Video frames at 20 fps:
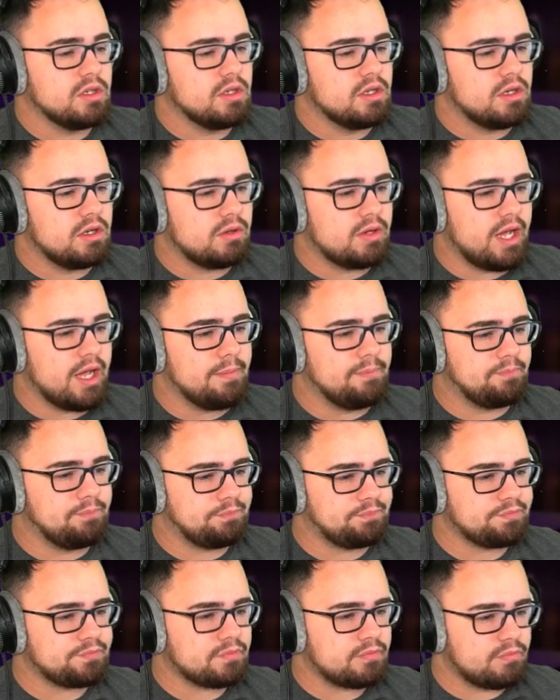Okay,
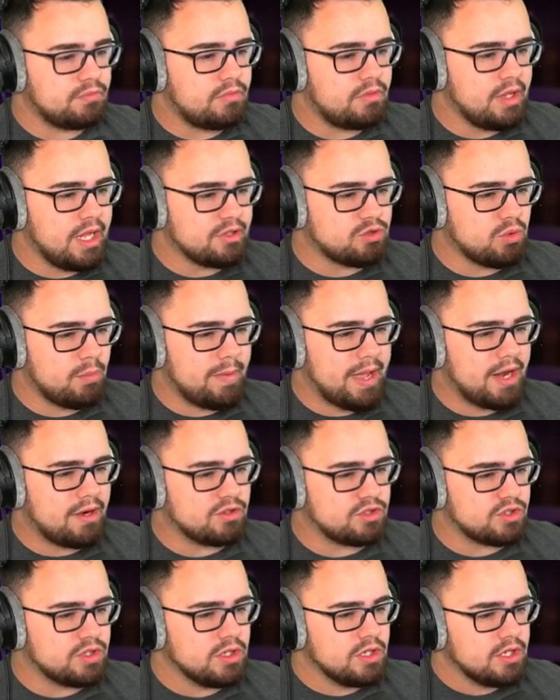that's what
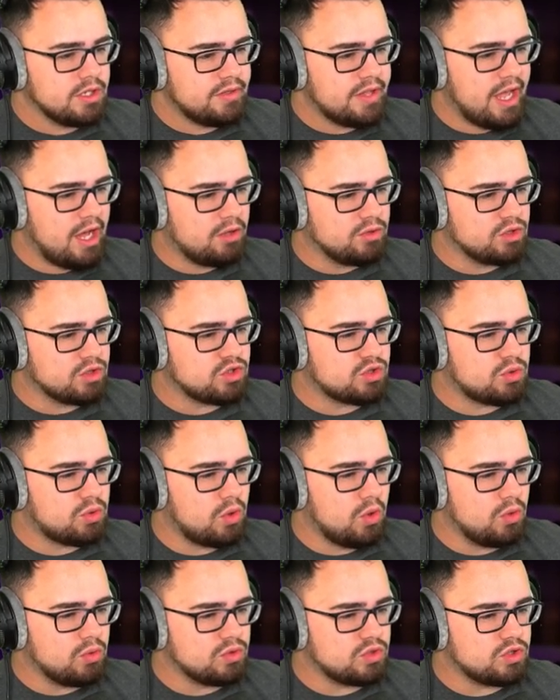matters. The Elder
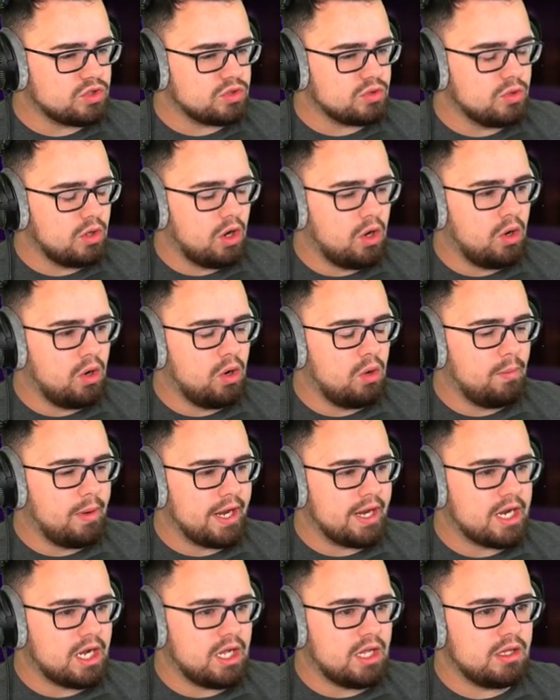Scrolls. Oh my
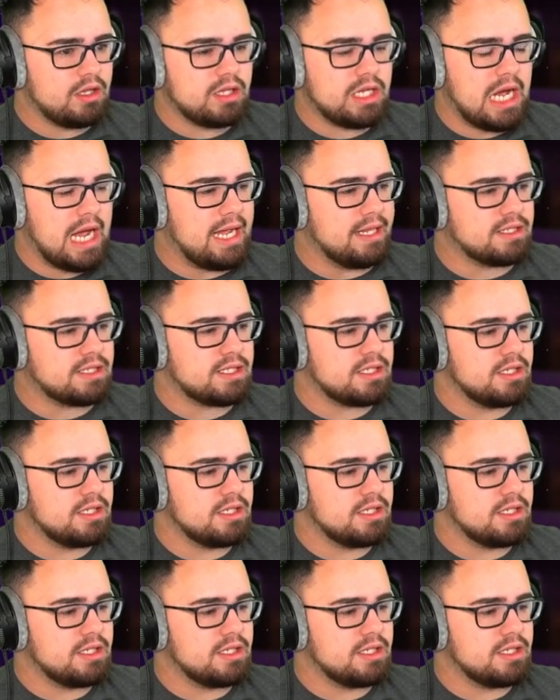God, guys.